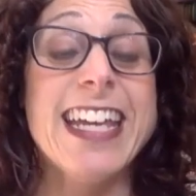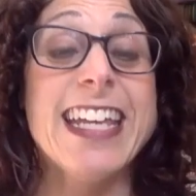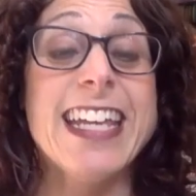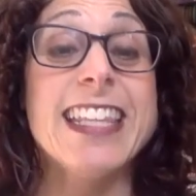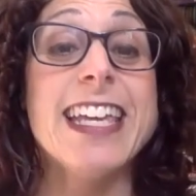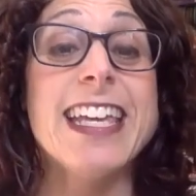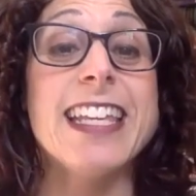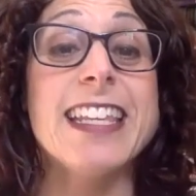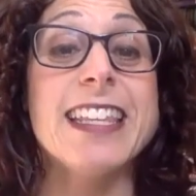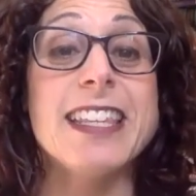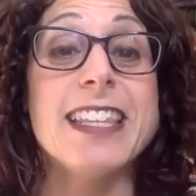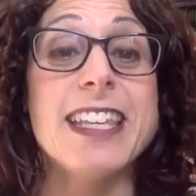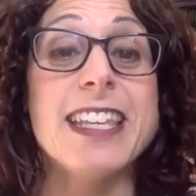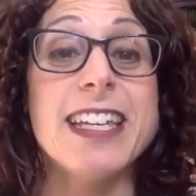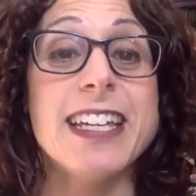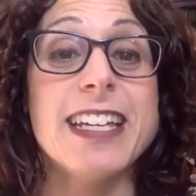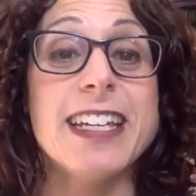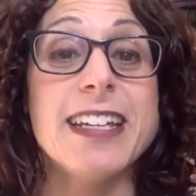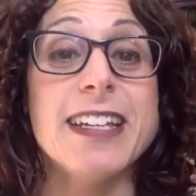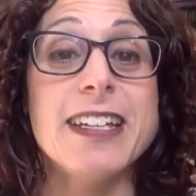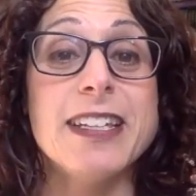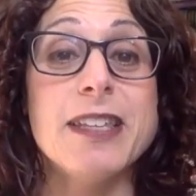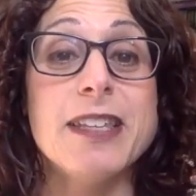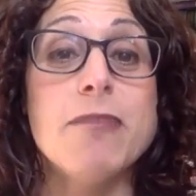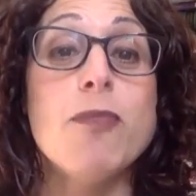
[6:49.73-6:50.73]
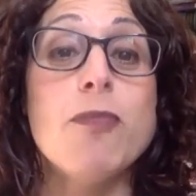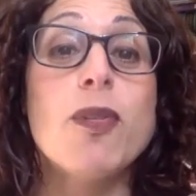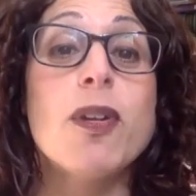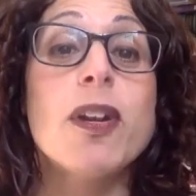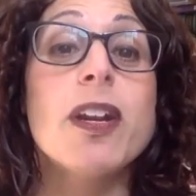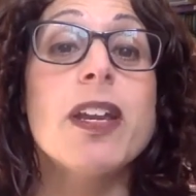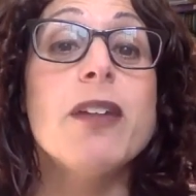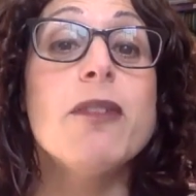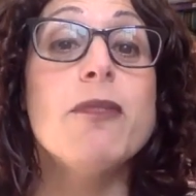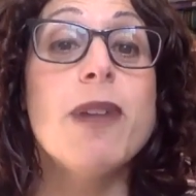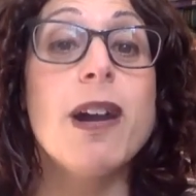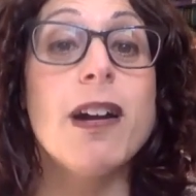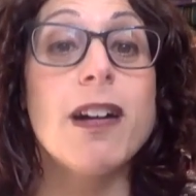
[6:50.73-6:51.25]
that the the more
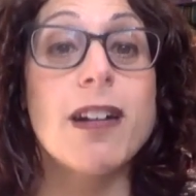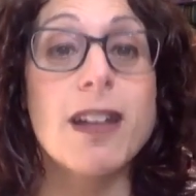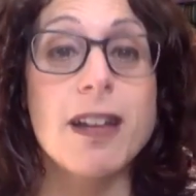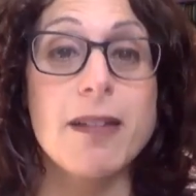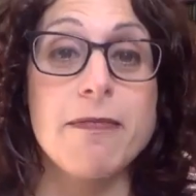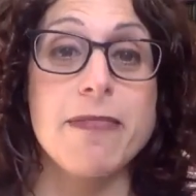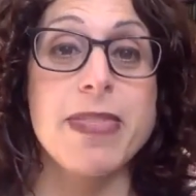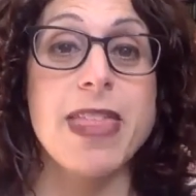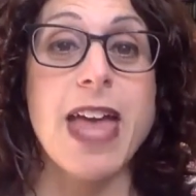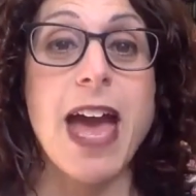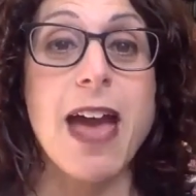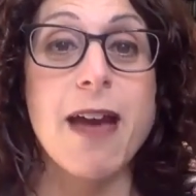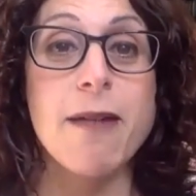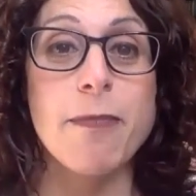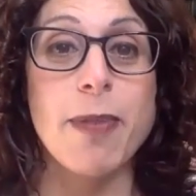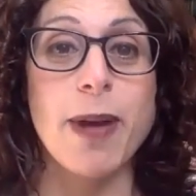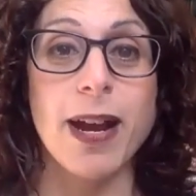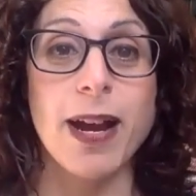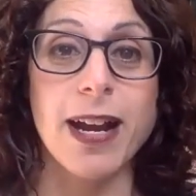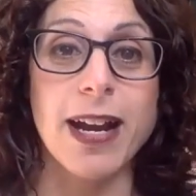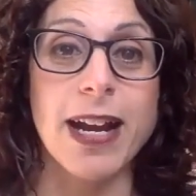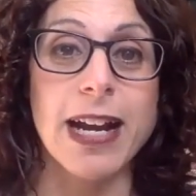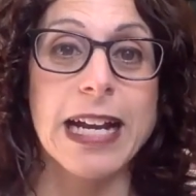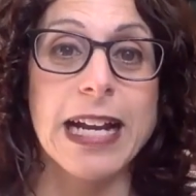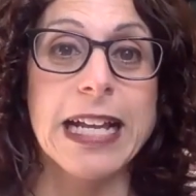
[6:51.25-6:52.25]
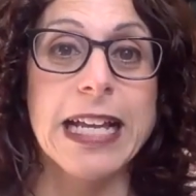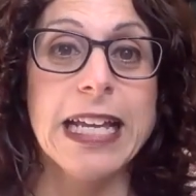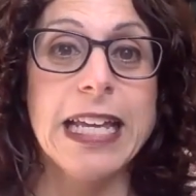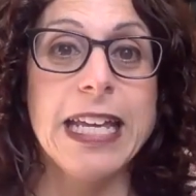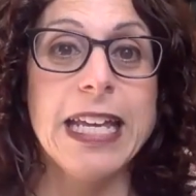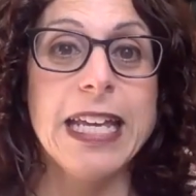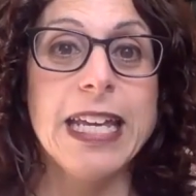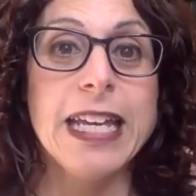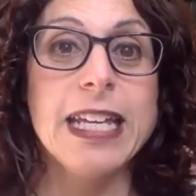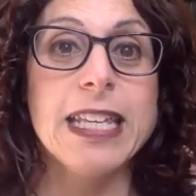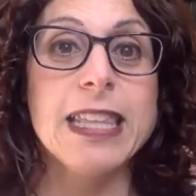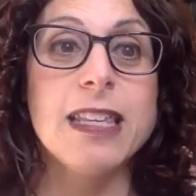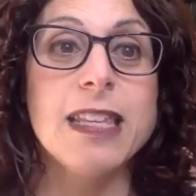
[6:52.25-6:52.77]
you welcome that part,
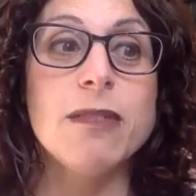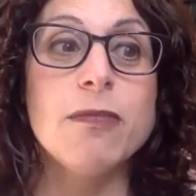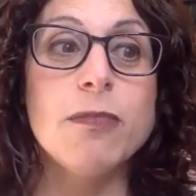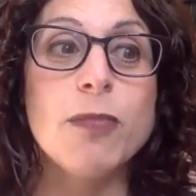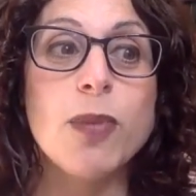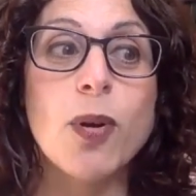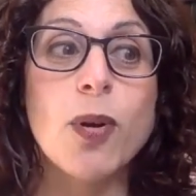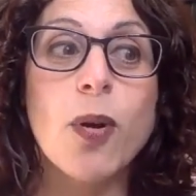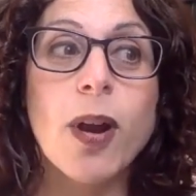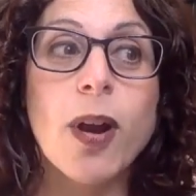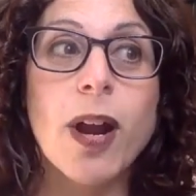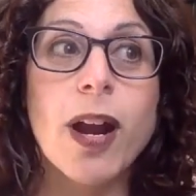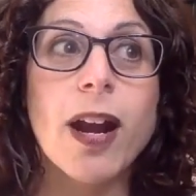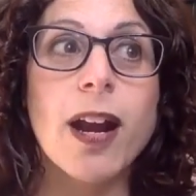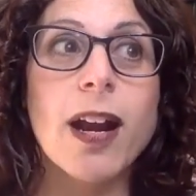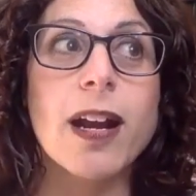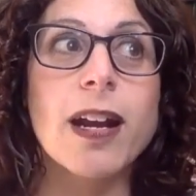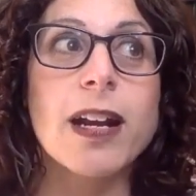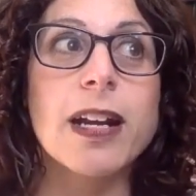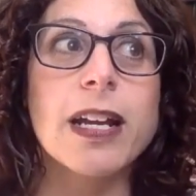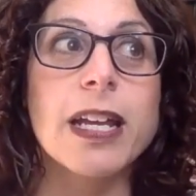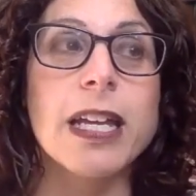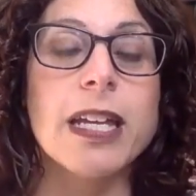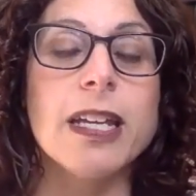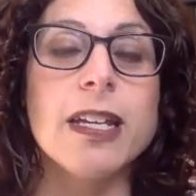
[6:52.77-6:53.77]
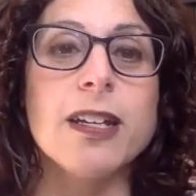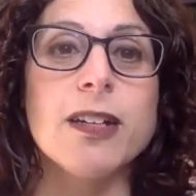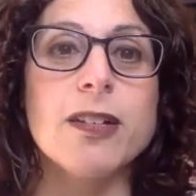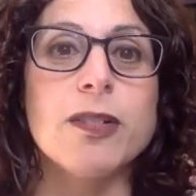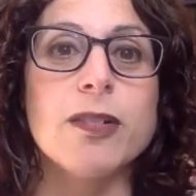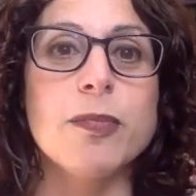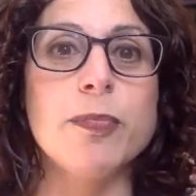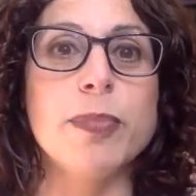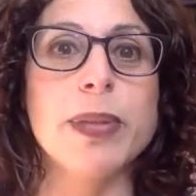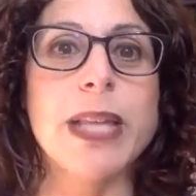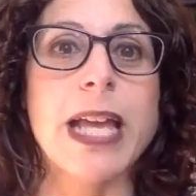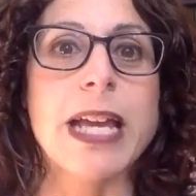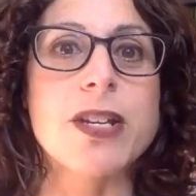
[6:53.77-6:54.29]
the more you
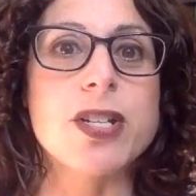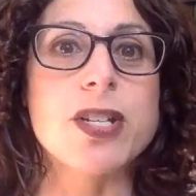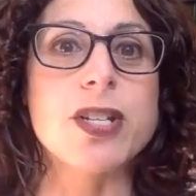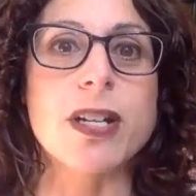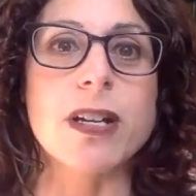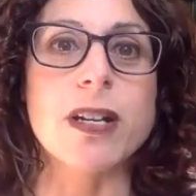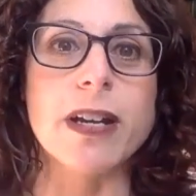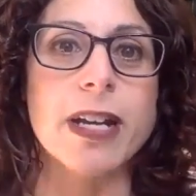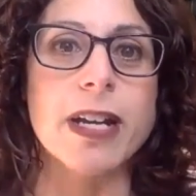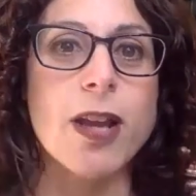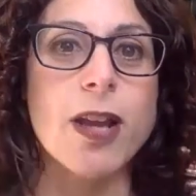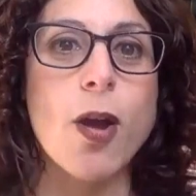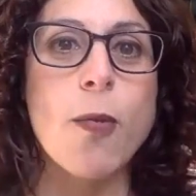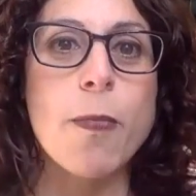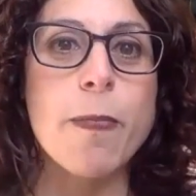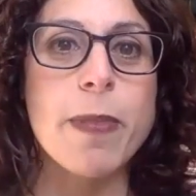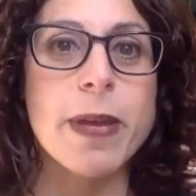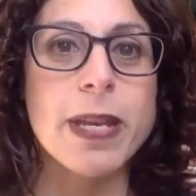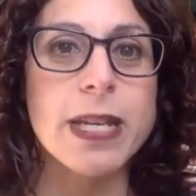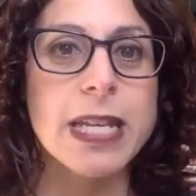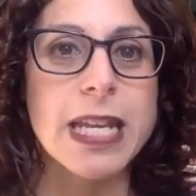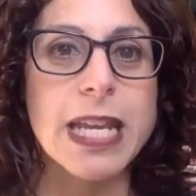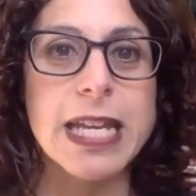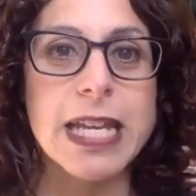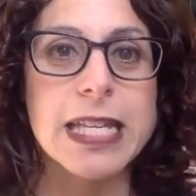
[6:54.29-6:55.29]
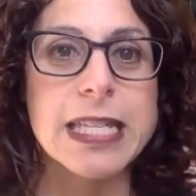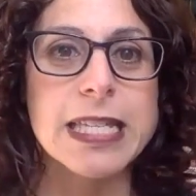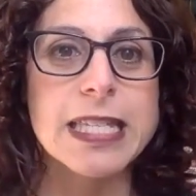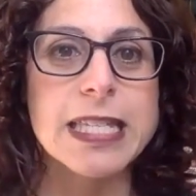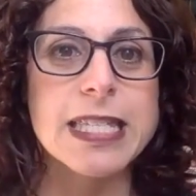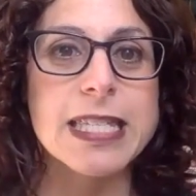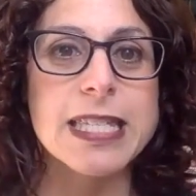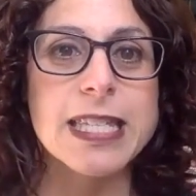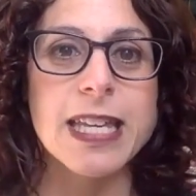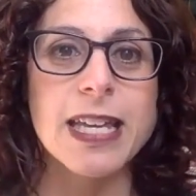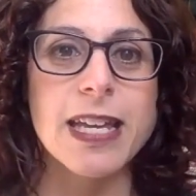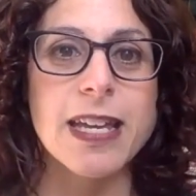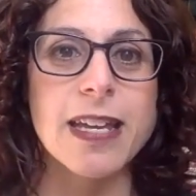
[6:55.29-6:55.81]
know pleasure and
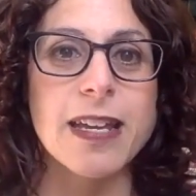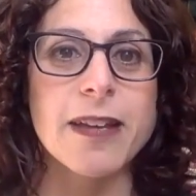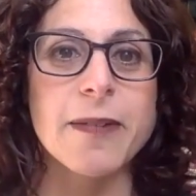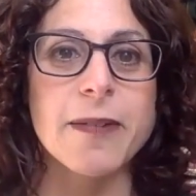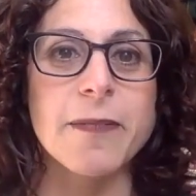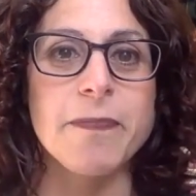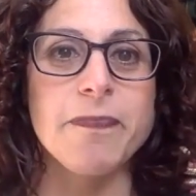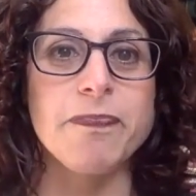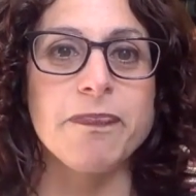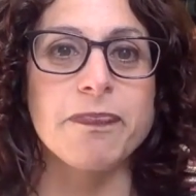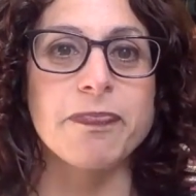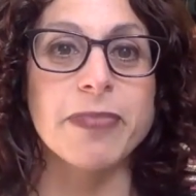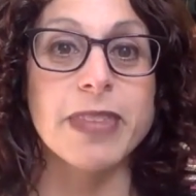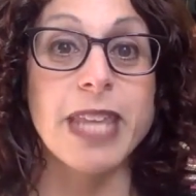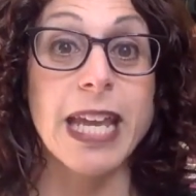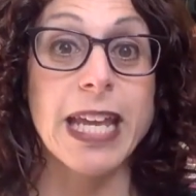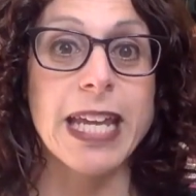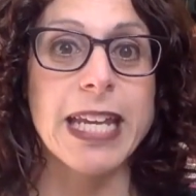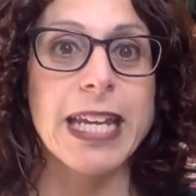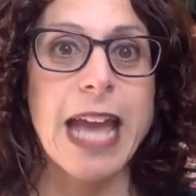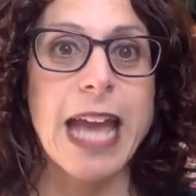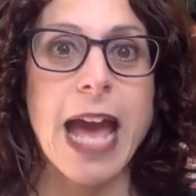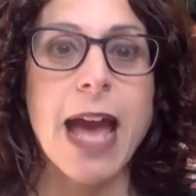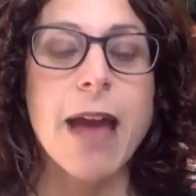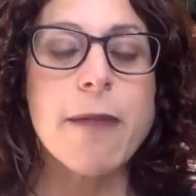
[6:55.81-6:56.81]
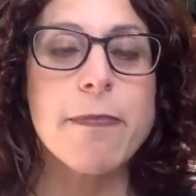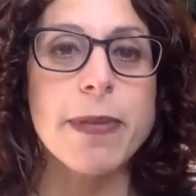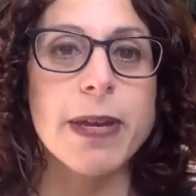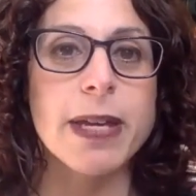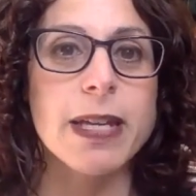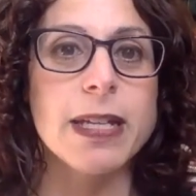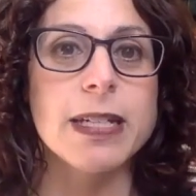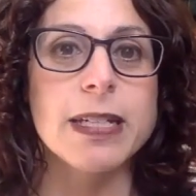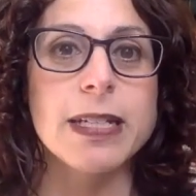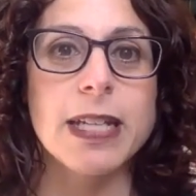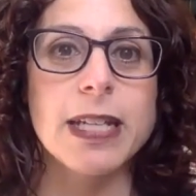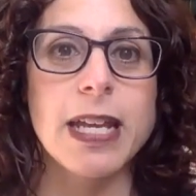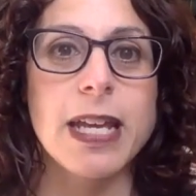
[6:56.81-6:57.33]
openness um, that can yes.
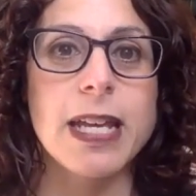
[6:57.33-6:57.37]
happen.